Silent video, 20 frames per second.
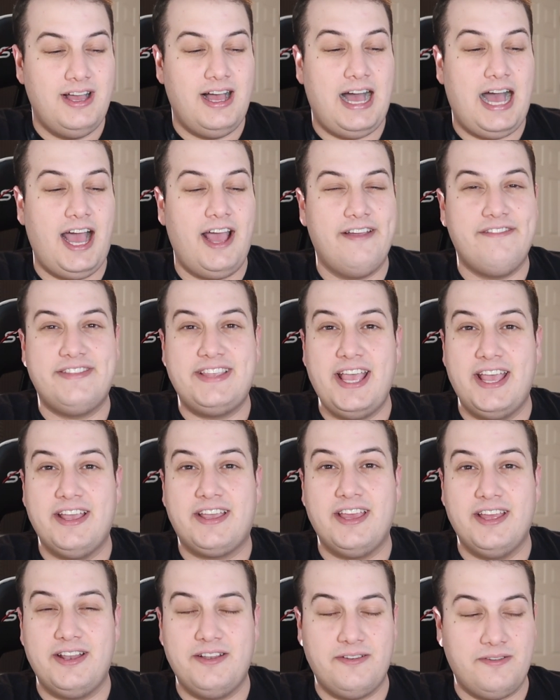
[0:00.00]
I've
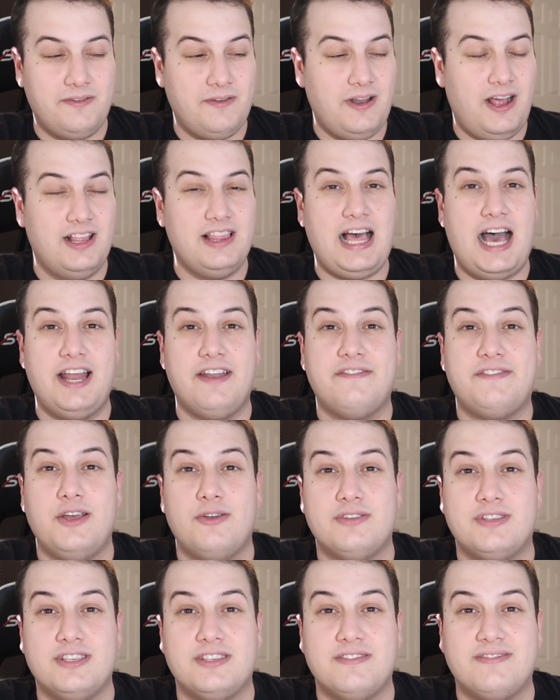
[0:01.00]
taken a lot of
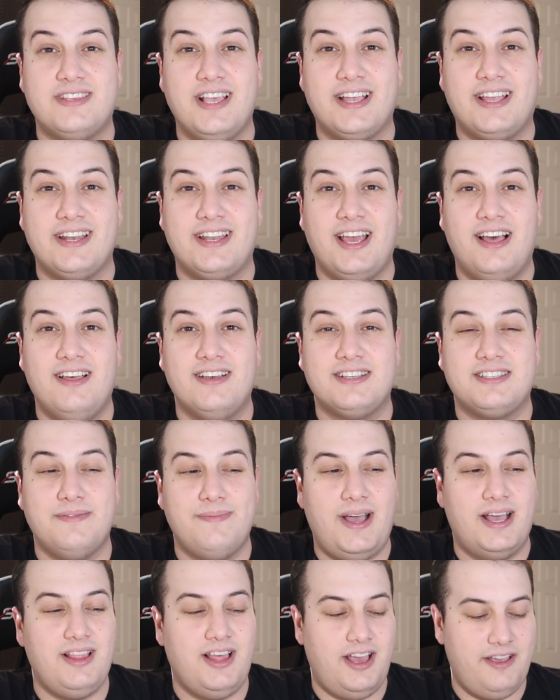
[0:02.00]
doses of psychedelics in
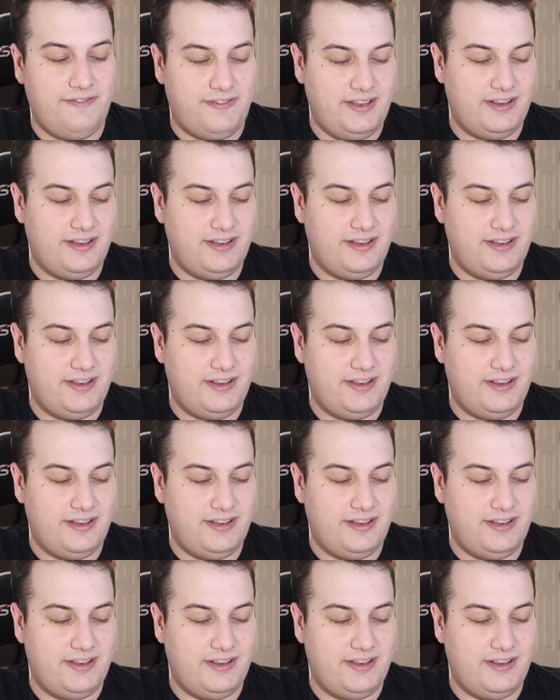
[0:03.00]
my life,